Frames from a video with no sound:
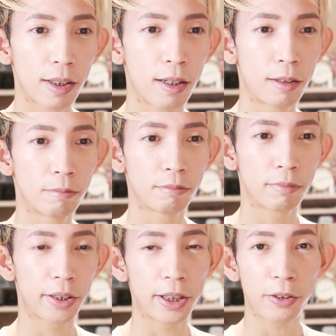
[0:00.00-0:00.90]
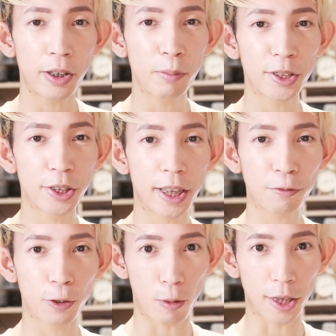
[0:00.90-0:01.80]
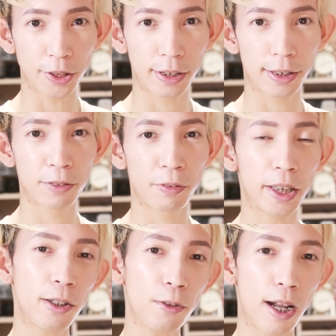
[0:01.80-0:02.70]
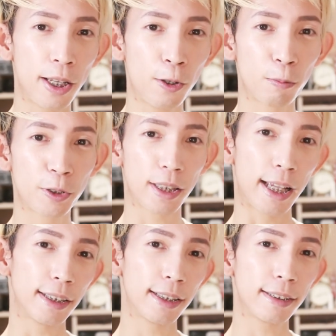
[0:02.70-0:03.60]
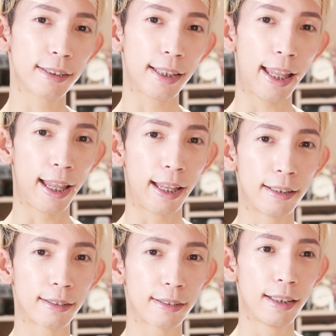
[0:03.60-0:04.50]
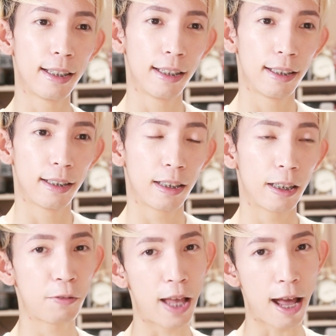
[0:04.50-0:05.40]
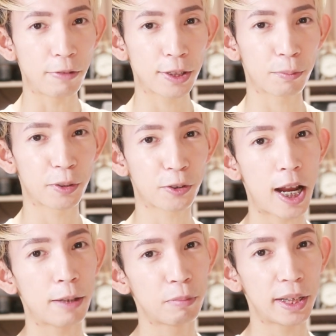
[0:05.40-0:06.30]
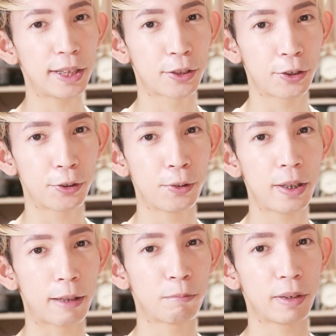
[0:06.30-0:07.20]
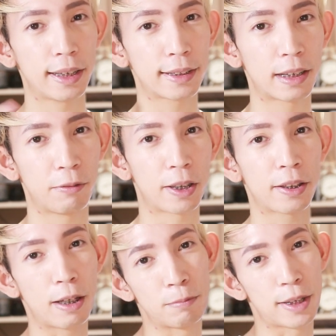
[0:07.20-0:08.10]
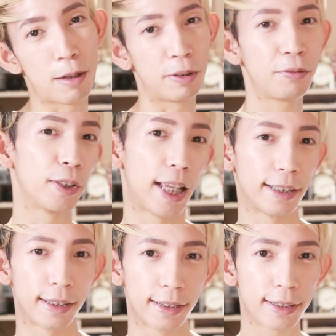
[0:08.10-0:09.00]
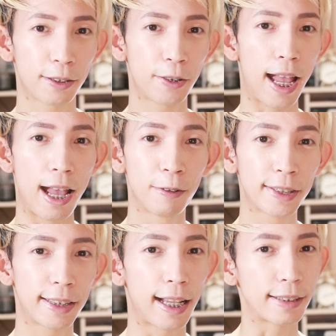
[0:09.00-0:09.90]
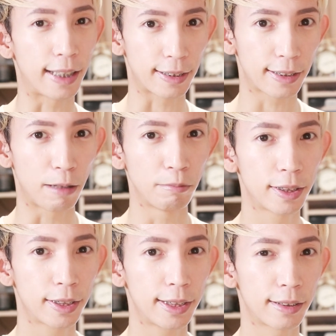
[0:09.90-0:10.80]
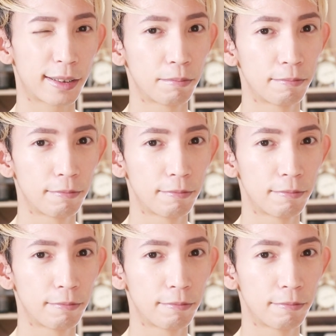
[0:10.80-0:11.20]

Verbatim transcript: um, thank you very much again for watching this video. I hope you liked it and if you haven't subscribed, please do, and please give it a thumbs up if you liked it. So yeah, I will see you guys next time. Cheers!